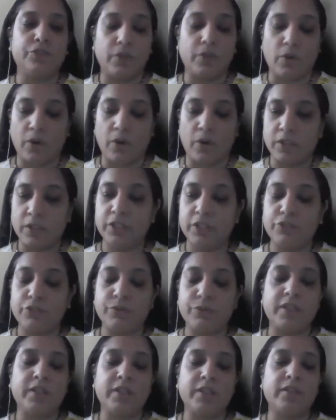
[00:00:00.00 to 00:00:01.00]
on the
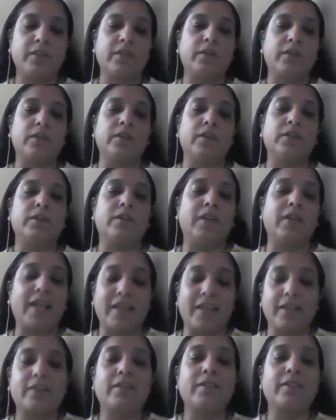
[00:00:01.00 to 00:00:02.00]
23rd, like
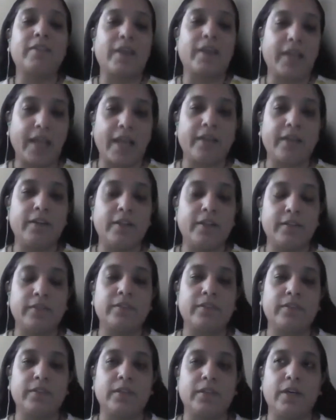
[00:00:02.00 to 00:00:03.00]
it is, again, it
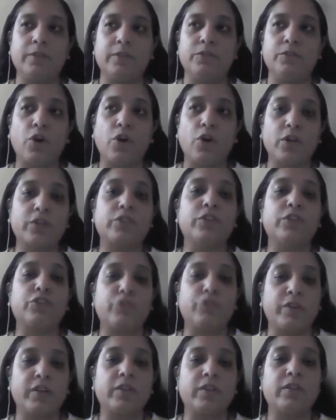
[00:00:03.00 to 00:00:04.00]
is not the
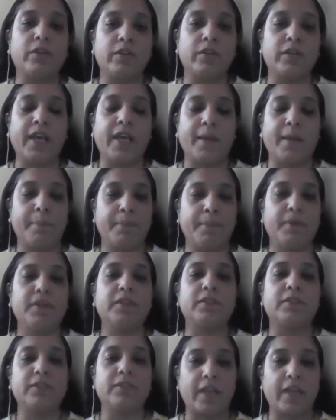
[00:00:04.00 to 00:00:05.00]
23rd April,
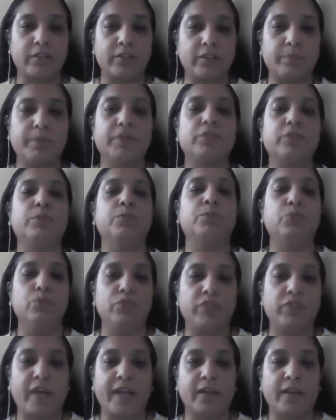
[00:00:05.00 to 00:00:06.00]
it is as per the moon
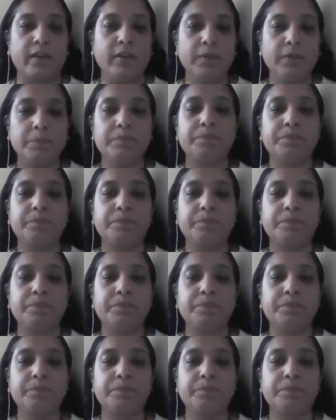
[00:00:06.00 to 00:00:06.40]
cycle.